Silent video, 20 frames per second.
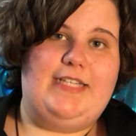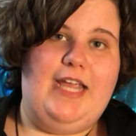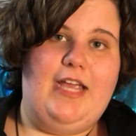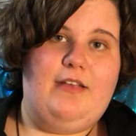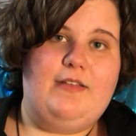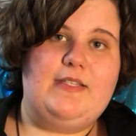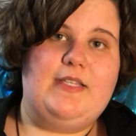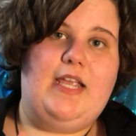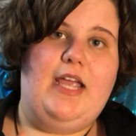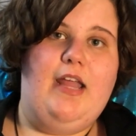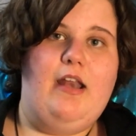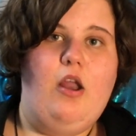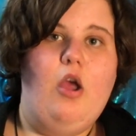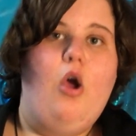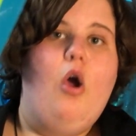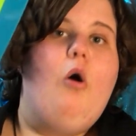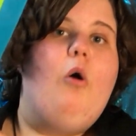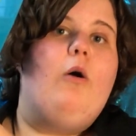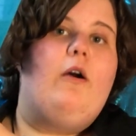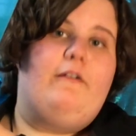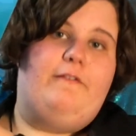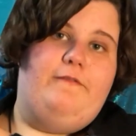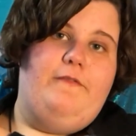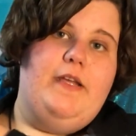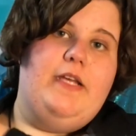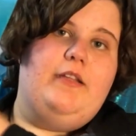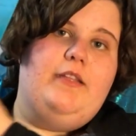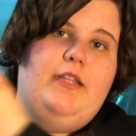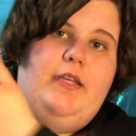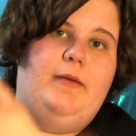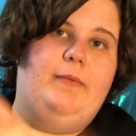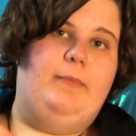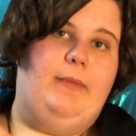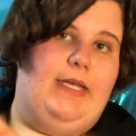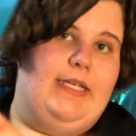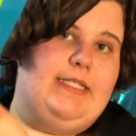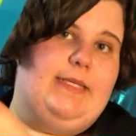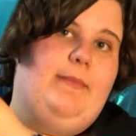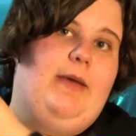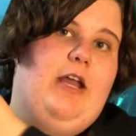tailskin or feel them,
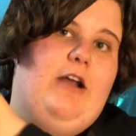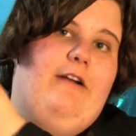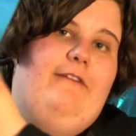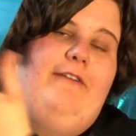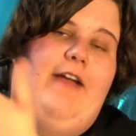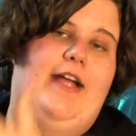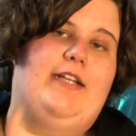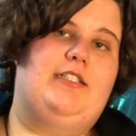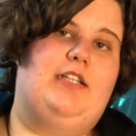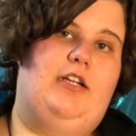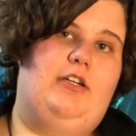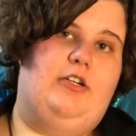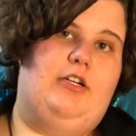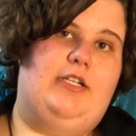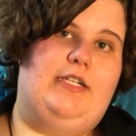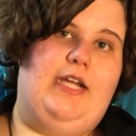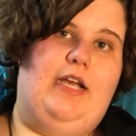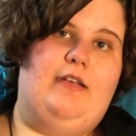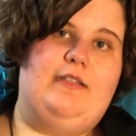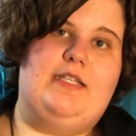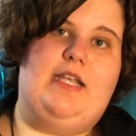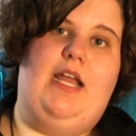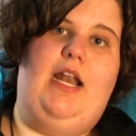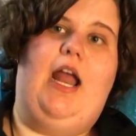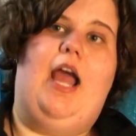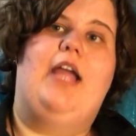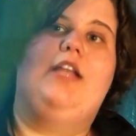as a matter of fact, under a tailskin.